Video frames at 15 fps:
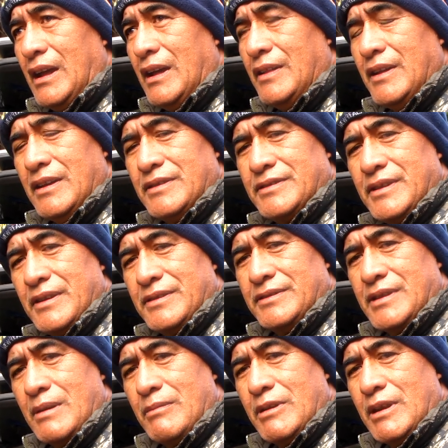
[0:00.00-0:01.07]
They
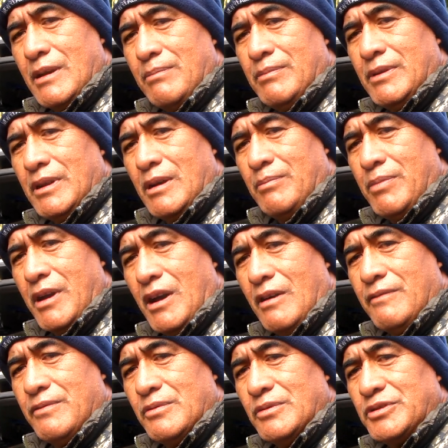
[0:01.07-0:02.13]
summon up a
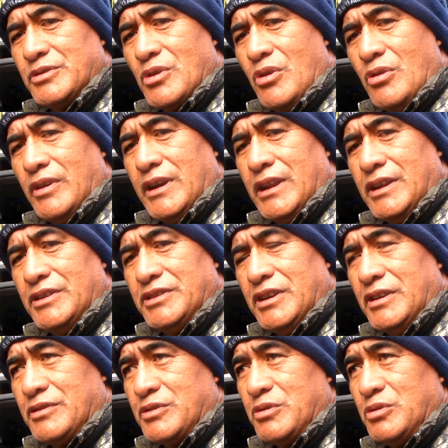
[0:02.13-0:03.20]
powerful, strong energy
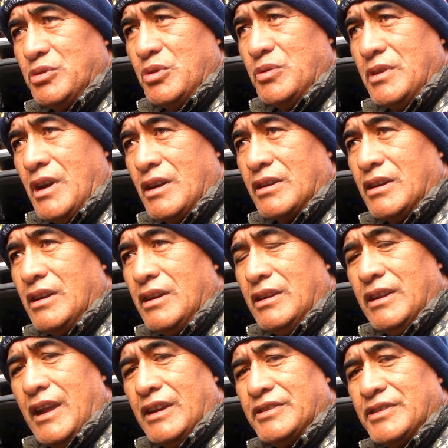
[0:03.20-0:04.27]
through doing haka
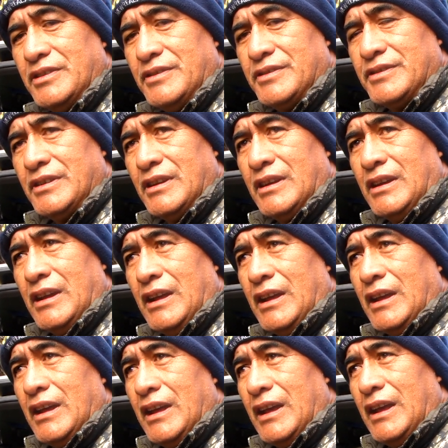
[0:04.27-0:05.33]
and actions.
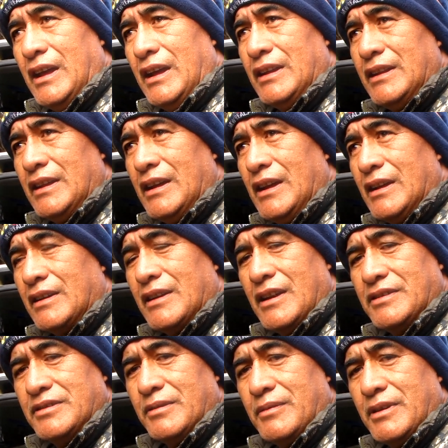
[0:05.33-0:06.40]
And a
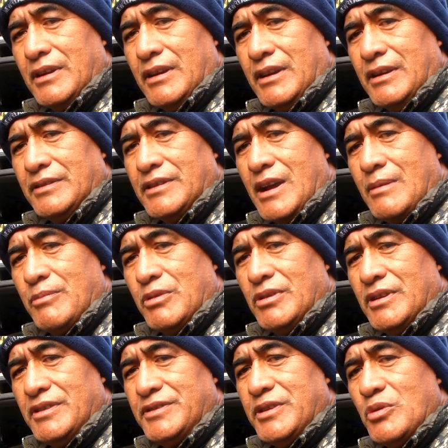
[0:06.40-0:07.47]
classic example
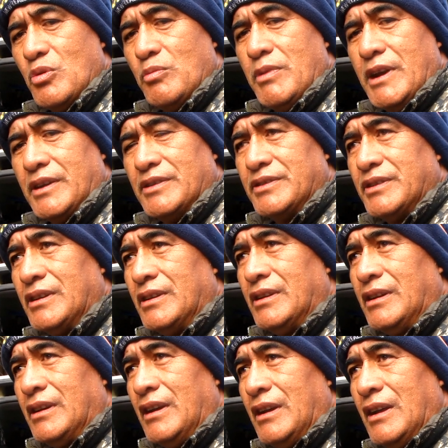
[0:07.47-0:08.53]
is the All Blacks.
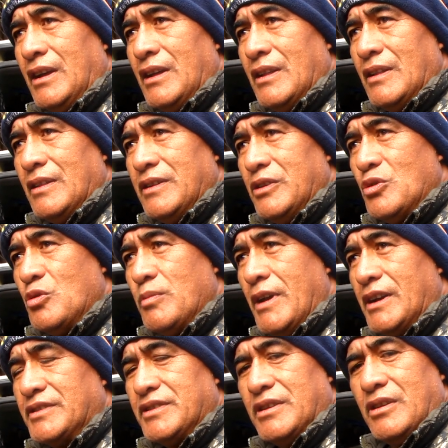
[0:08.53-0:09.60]
The All
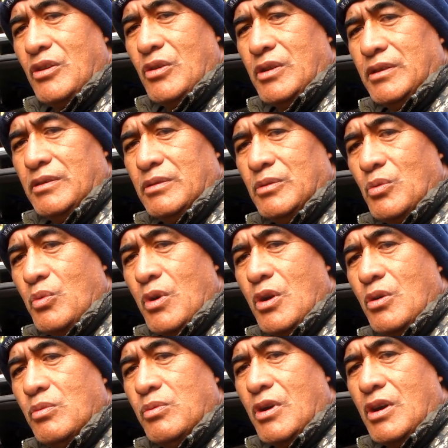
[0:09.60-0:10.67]
Blacks are known
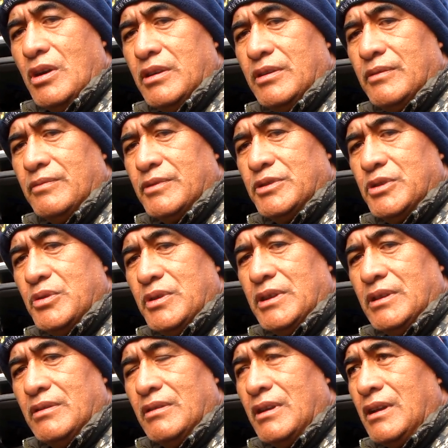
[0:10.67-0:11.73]
worldwide for
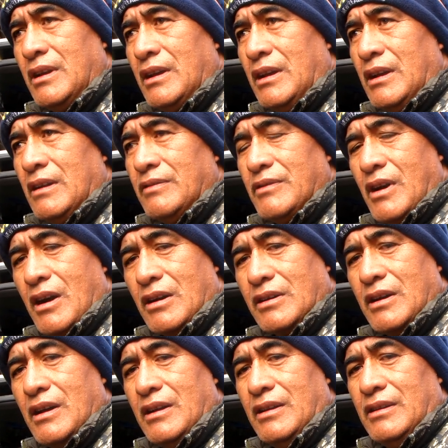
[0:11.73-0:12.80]
doing the
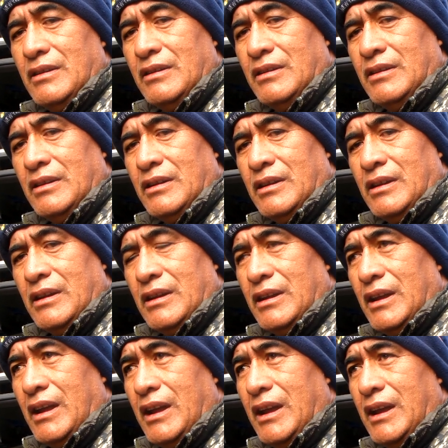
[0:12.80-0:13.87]
haka,
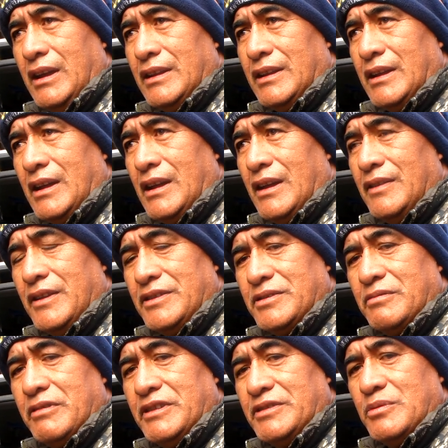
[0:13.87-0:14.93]
and there's
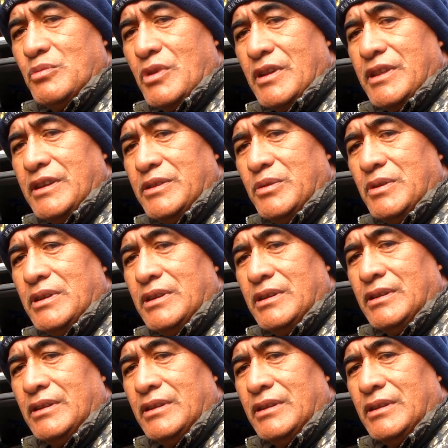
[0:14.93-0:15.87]
a reason why they do it.